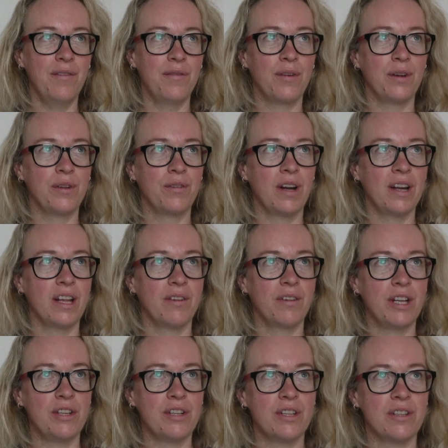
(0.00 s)
Frontrunning
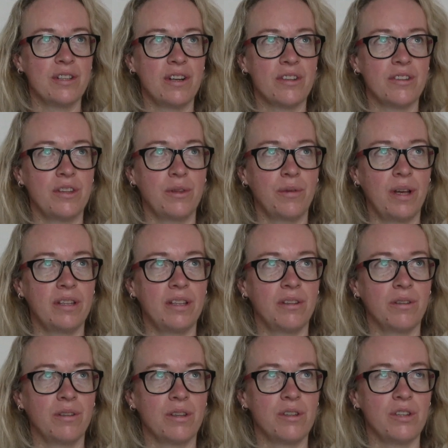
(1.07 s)
regions are situated
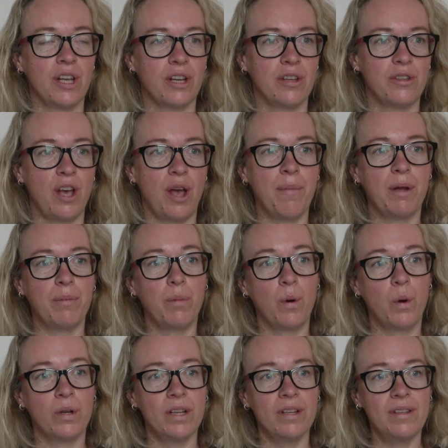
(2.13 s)
on the Czech-German
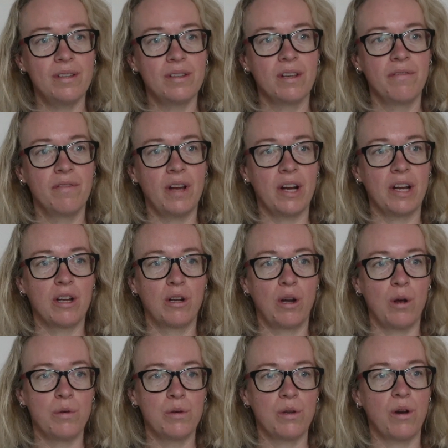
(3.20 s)
borders, very
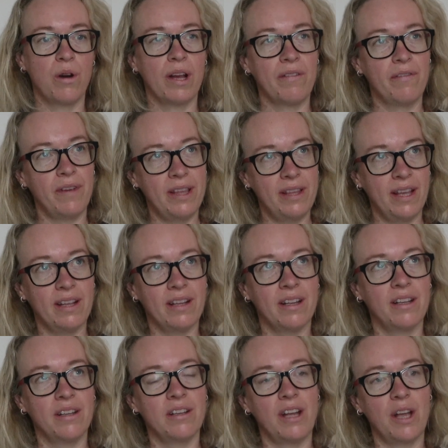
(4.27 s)
close or
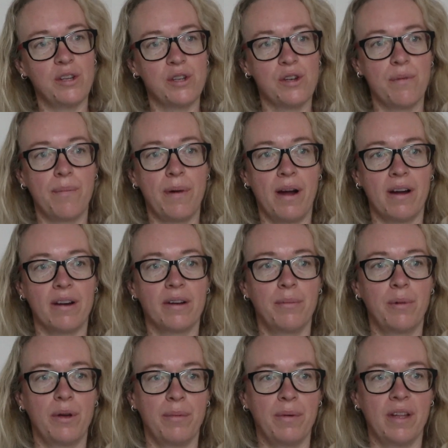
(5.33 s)
within the national park
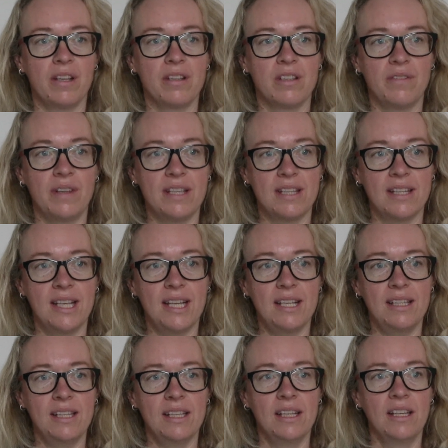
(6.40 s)
Bohemian in
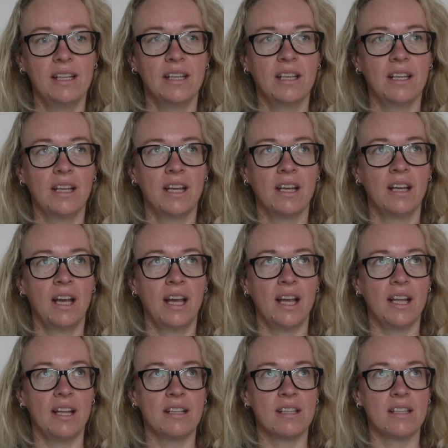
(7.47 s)
Switzerland.
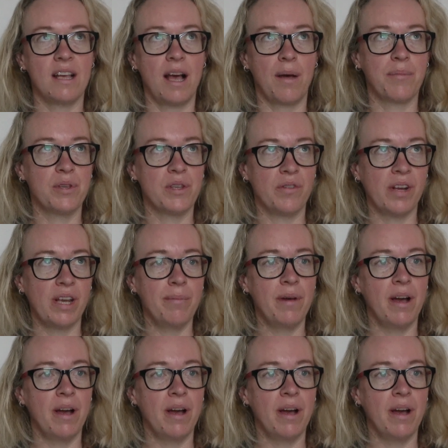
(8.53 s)
It's upstream